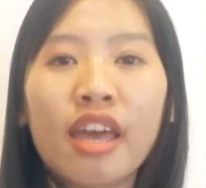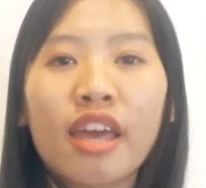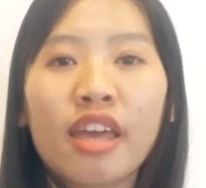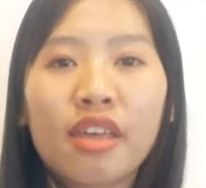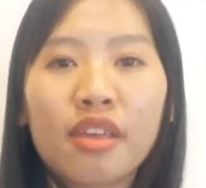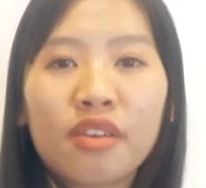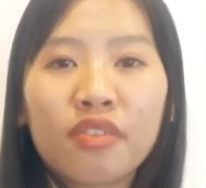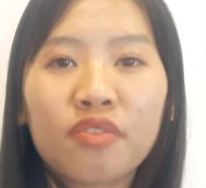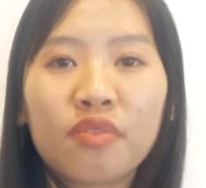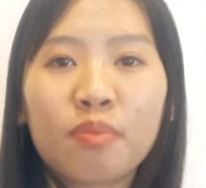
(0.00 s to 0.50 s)

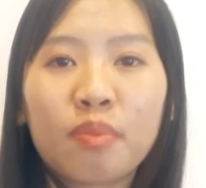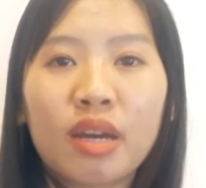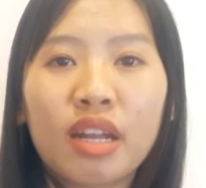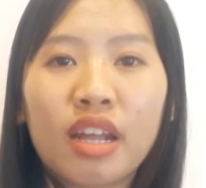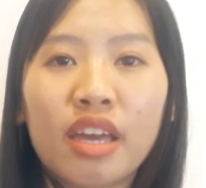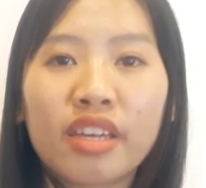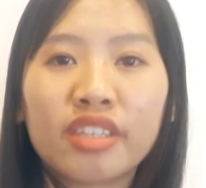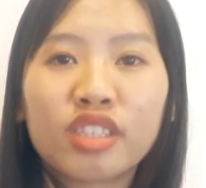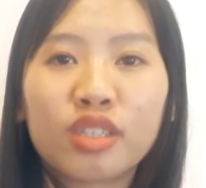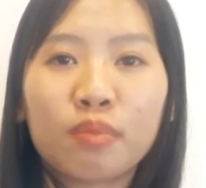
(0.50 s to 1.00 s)
If
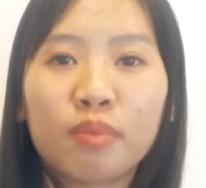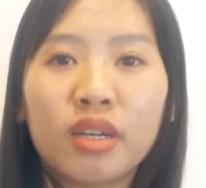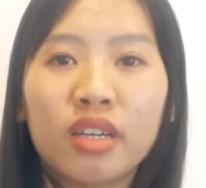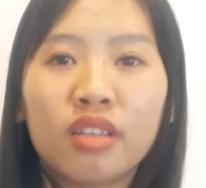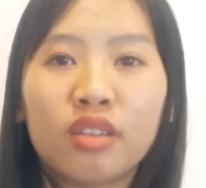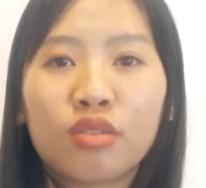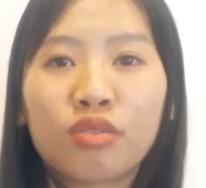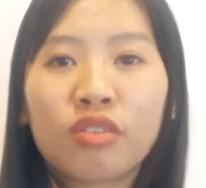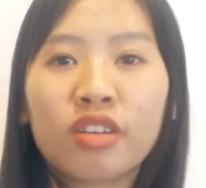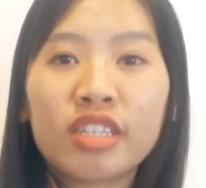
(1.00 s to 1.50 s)

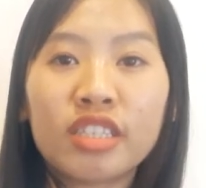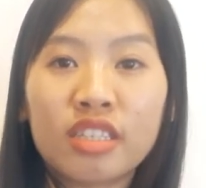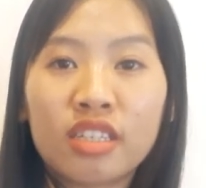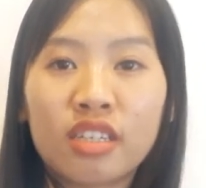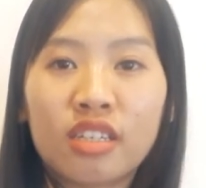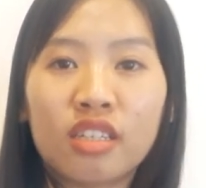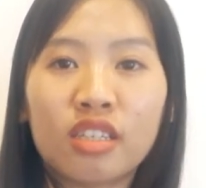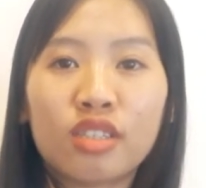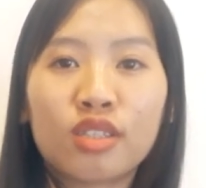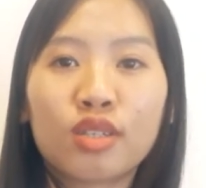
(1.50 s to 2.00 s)
management
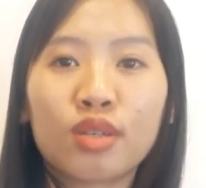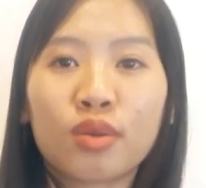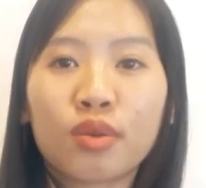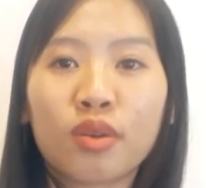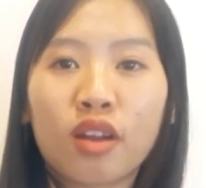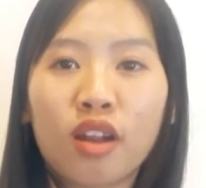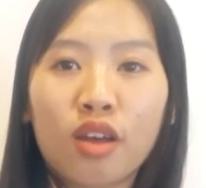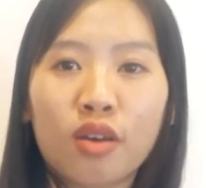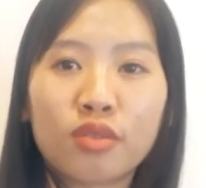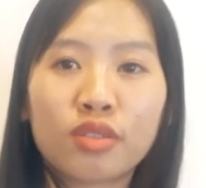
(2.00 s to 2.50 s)
threatens to
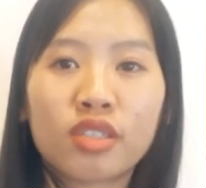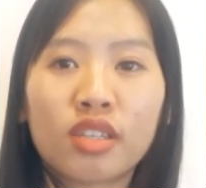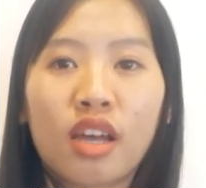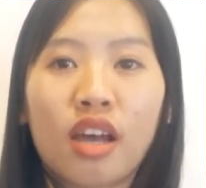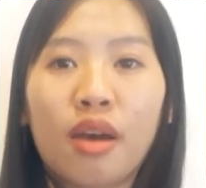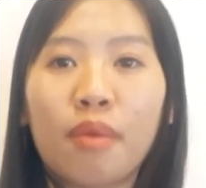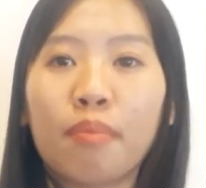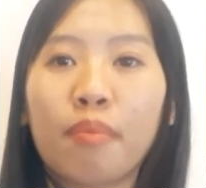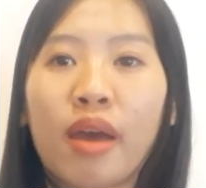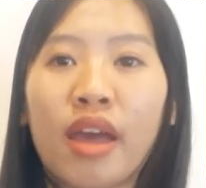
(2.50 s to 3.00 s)
close
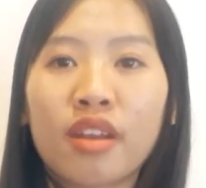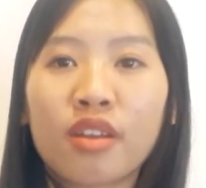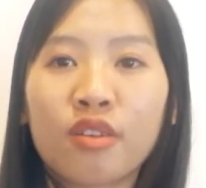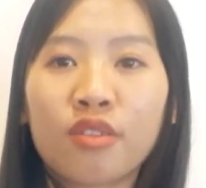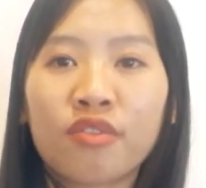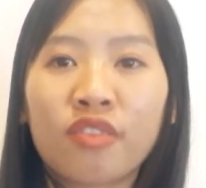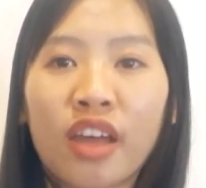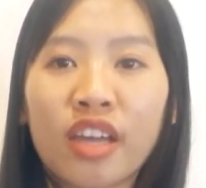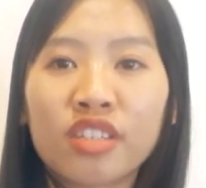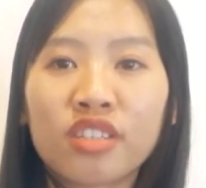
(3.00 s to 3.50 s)
a
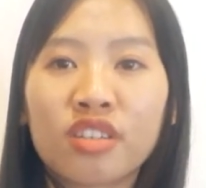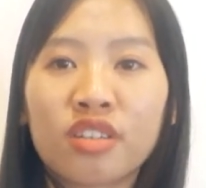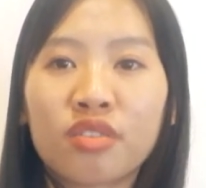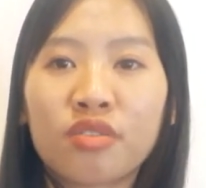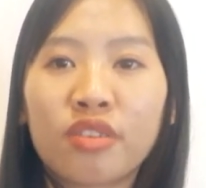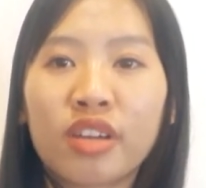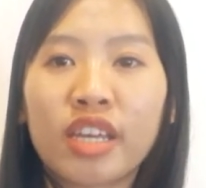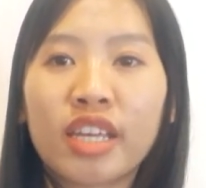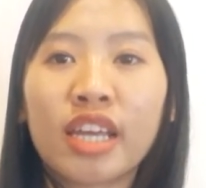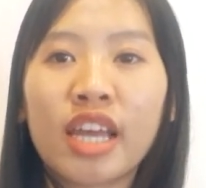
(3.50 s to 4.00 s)

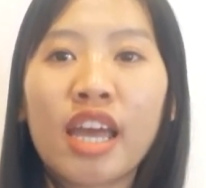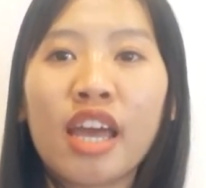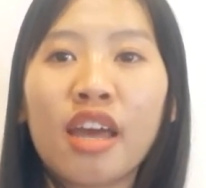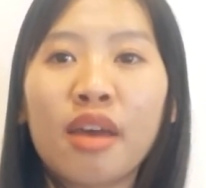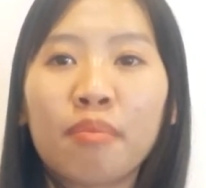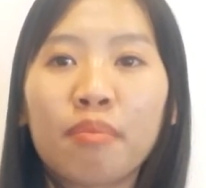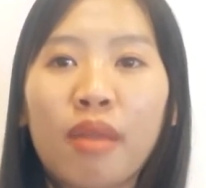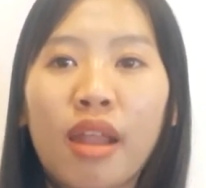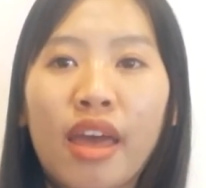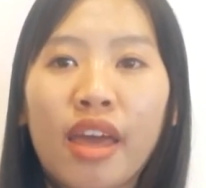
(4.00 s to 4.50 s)
manufacturing
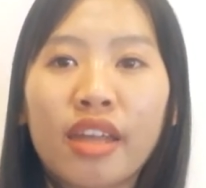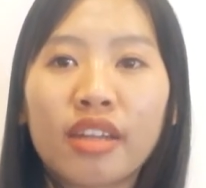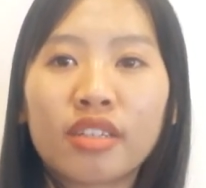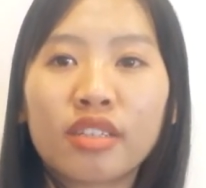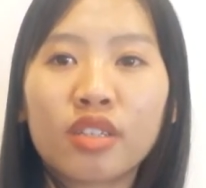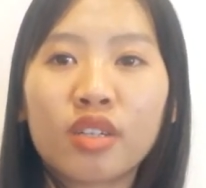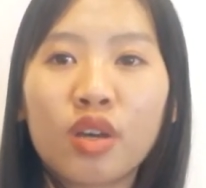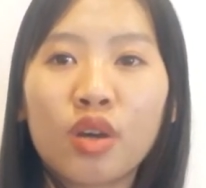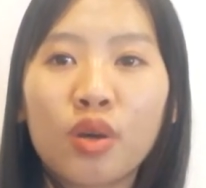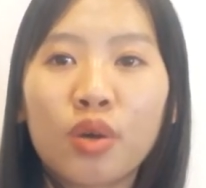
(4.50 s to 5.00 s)

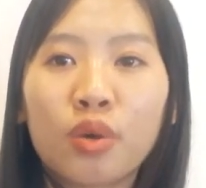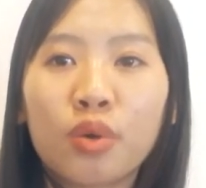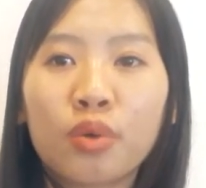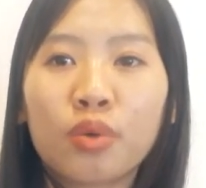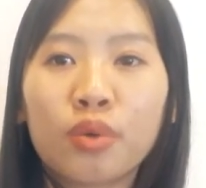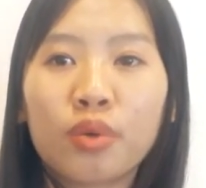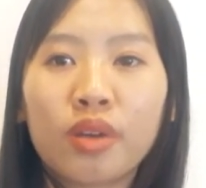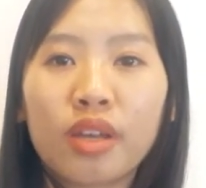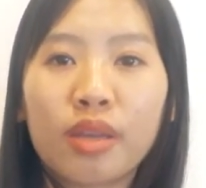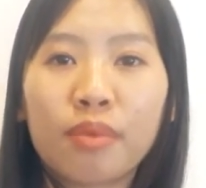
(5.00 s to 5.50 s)
plant
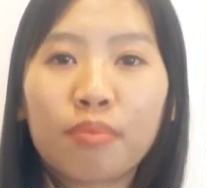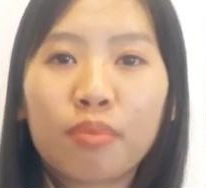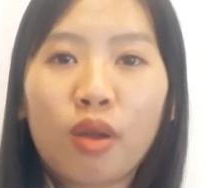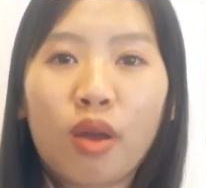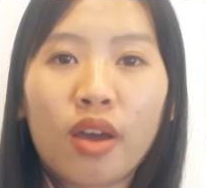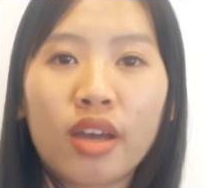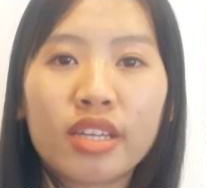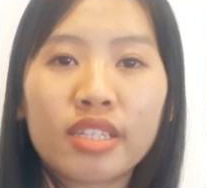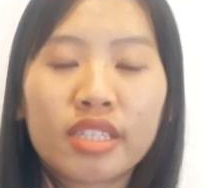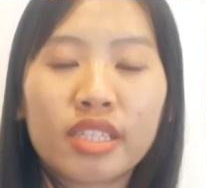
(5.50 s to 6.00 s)
whose
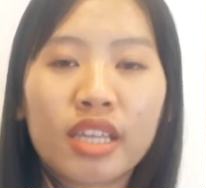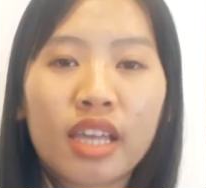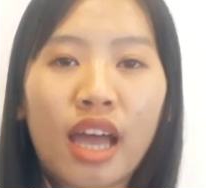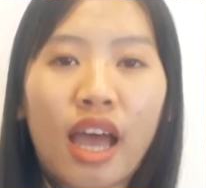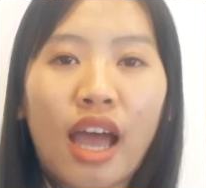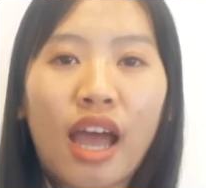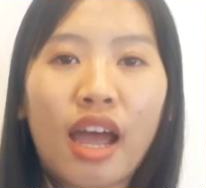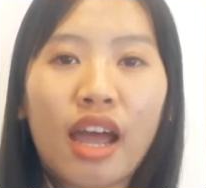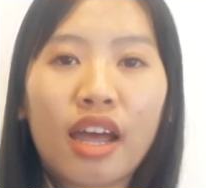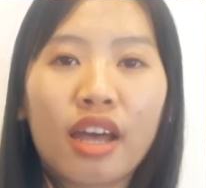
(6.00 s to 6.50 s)
employees
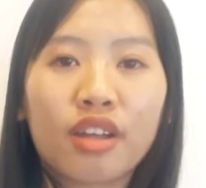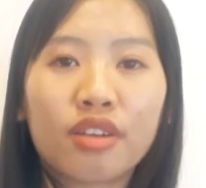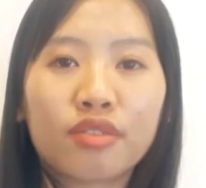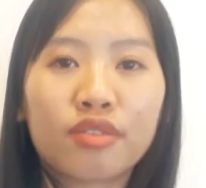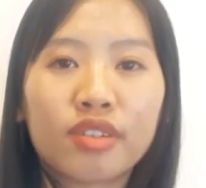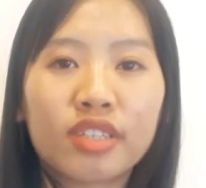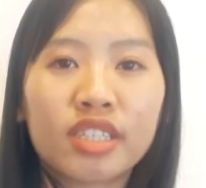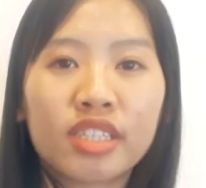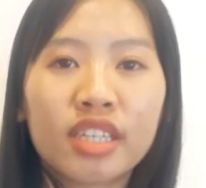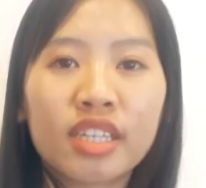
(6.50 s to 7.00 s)
are
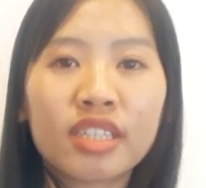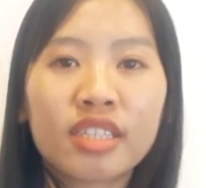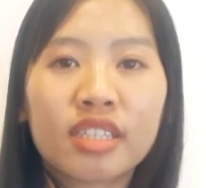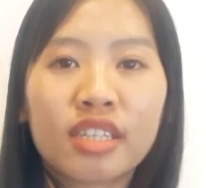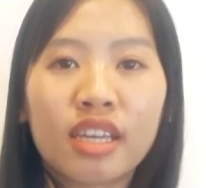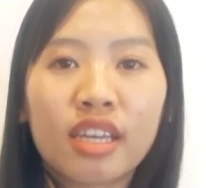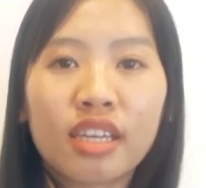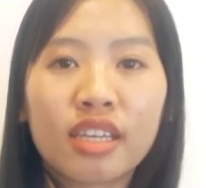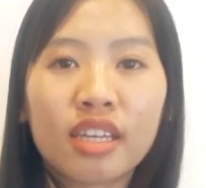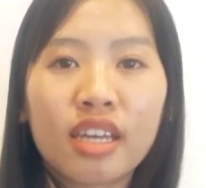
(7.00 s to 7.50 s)

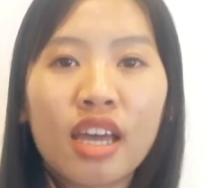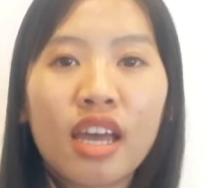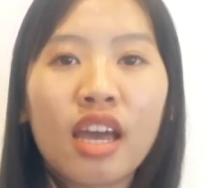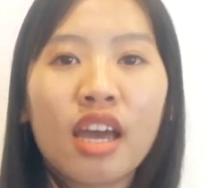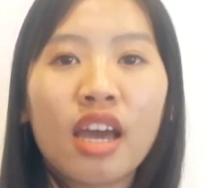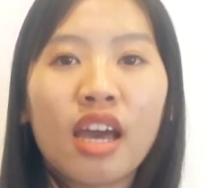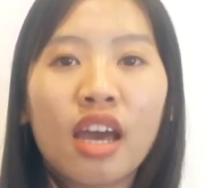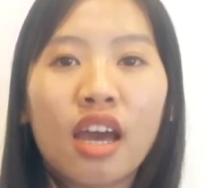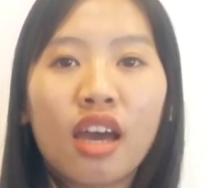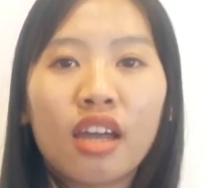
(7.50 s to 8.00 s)
resisting
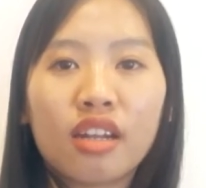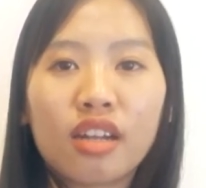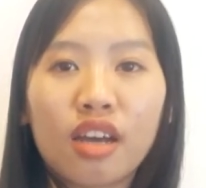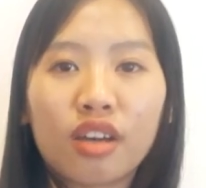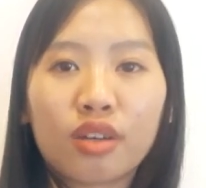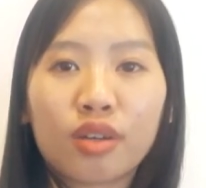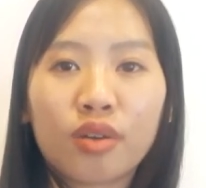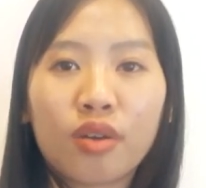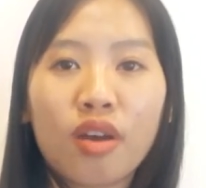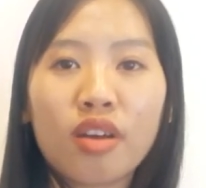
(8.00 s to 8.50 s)
an
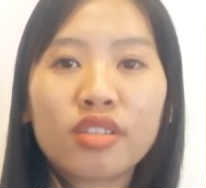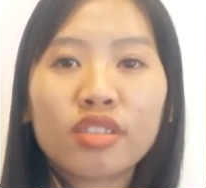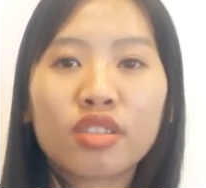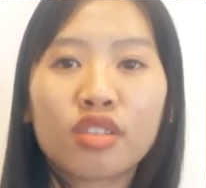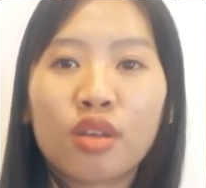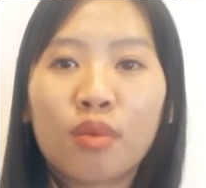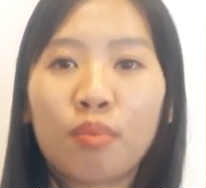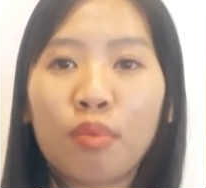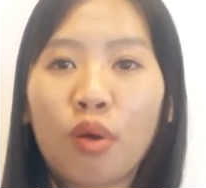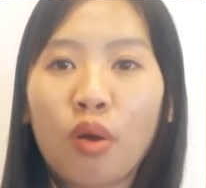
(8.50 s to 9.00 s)

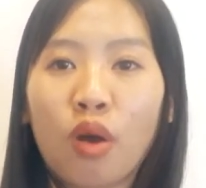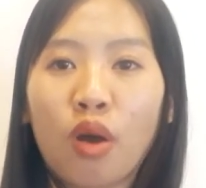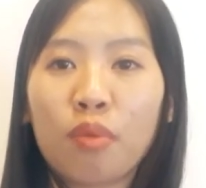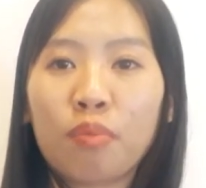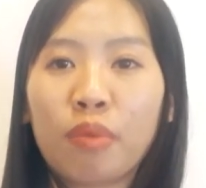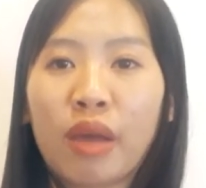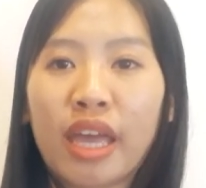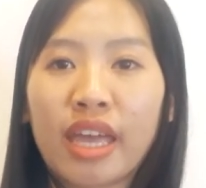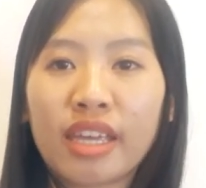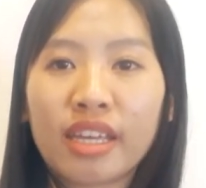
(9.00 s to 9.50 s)

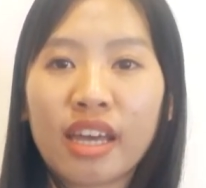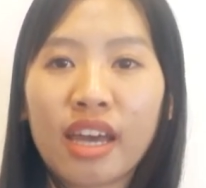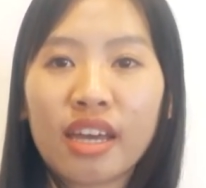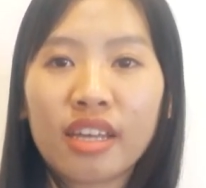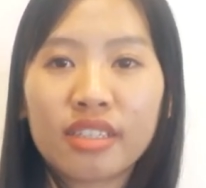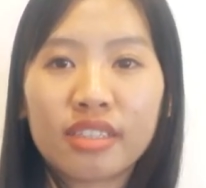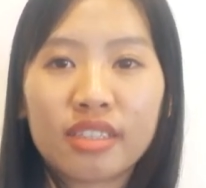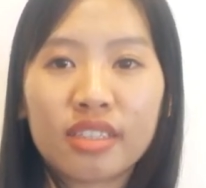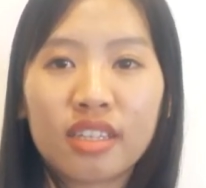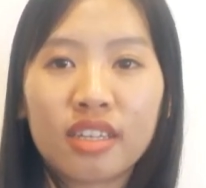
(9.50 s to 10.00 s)
across-the-board pay
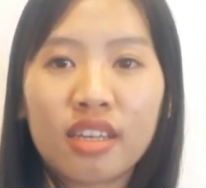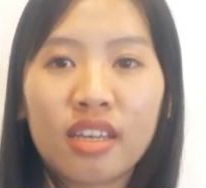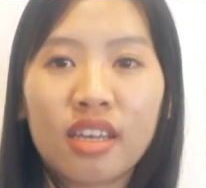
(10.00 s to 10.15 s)
cut,